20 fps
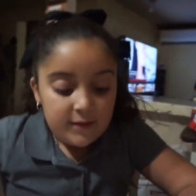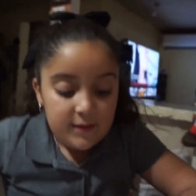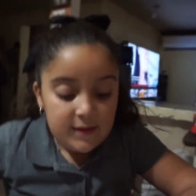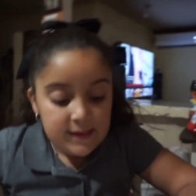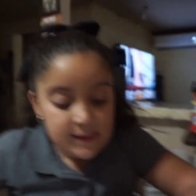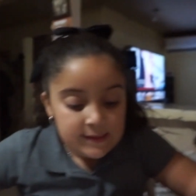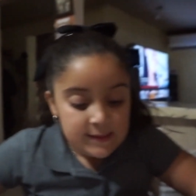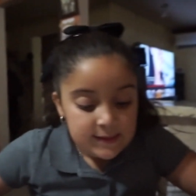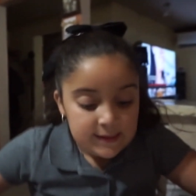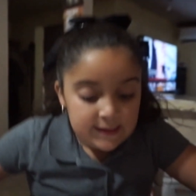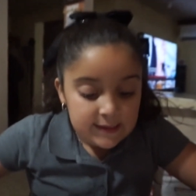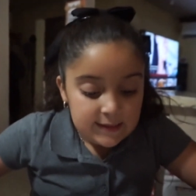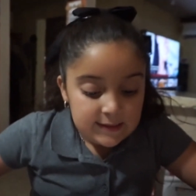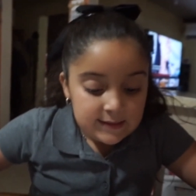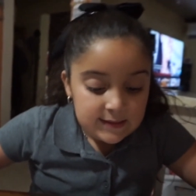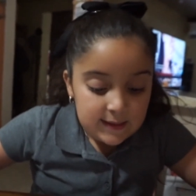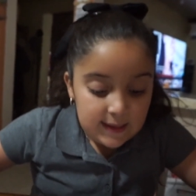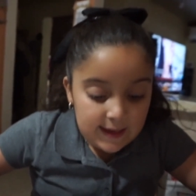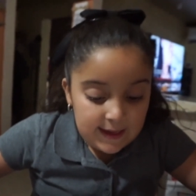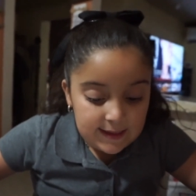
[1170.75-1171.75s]
This
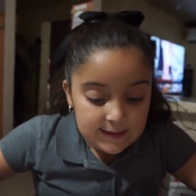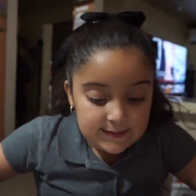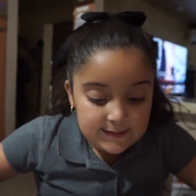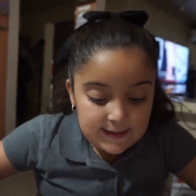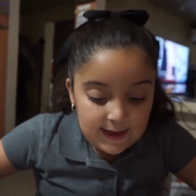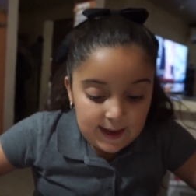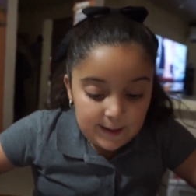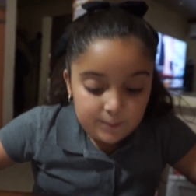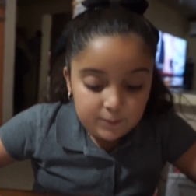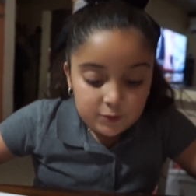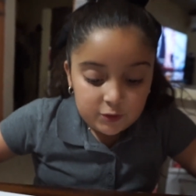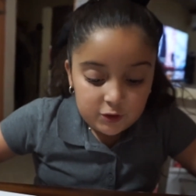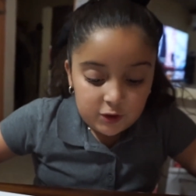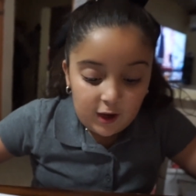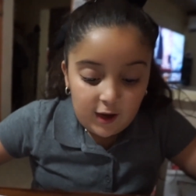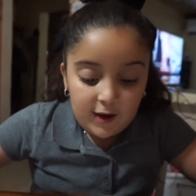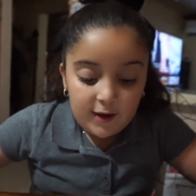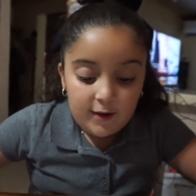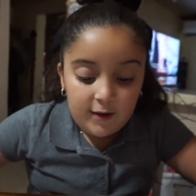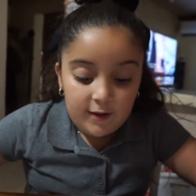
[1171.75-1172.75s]
is a
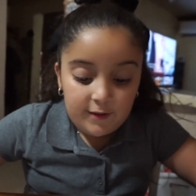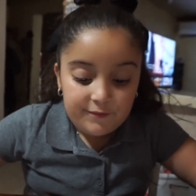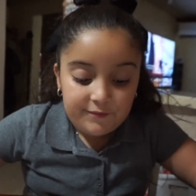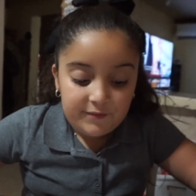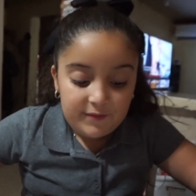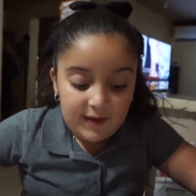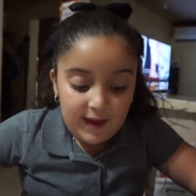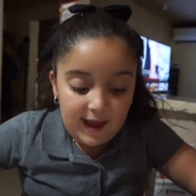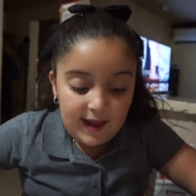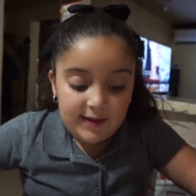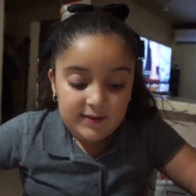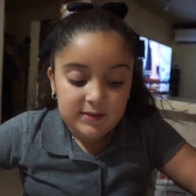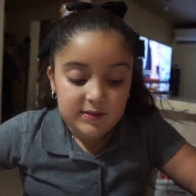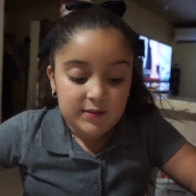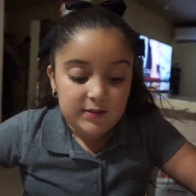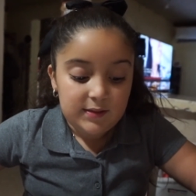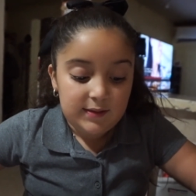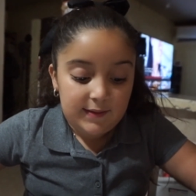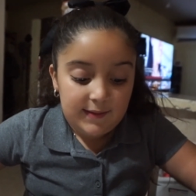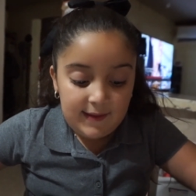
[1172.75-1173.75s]
snapshot of
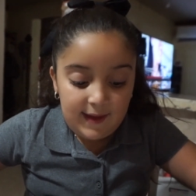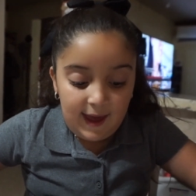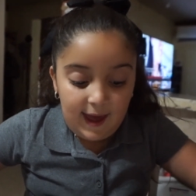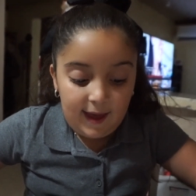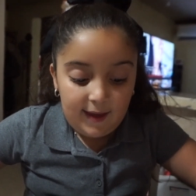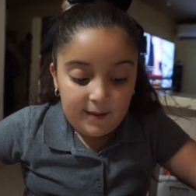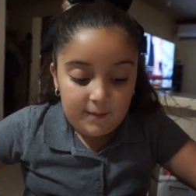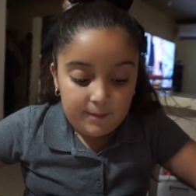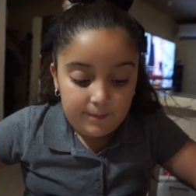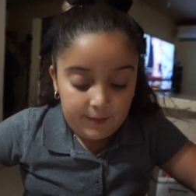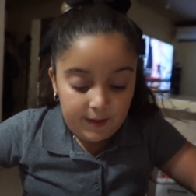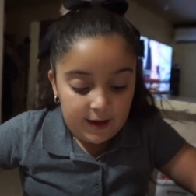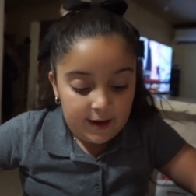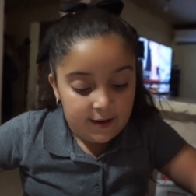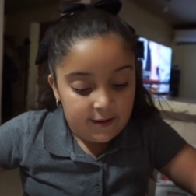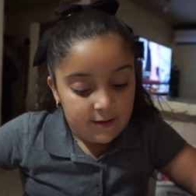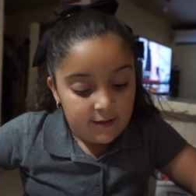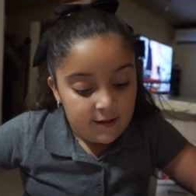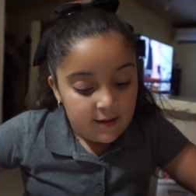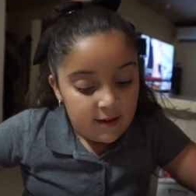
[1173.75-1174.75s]
Nat's cat, Bud.